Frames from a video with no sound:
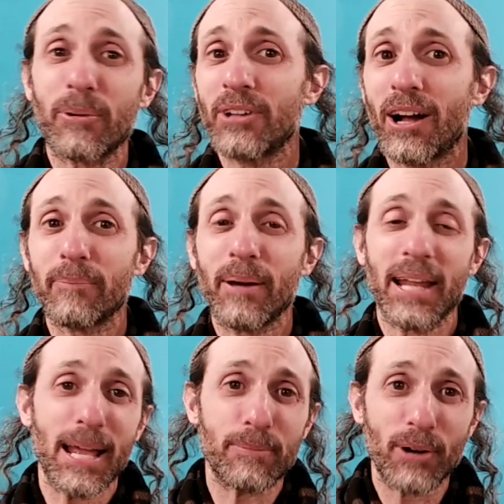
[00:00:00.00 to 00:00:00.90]
We're talking
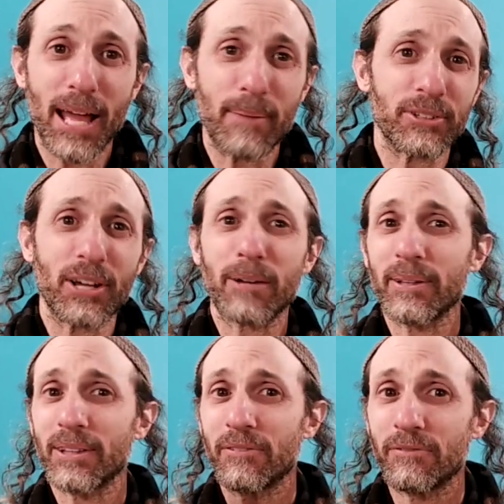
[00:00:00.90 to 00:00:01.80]
about Abraham. We're talking
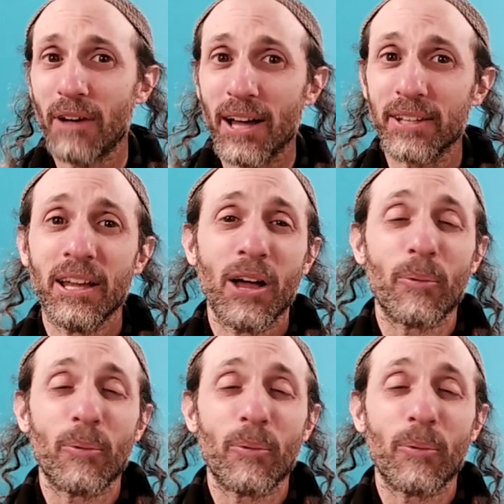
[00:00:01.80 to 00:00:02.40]
about Lavan.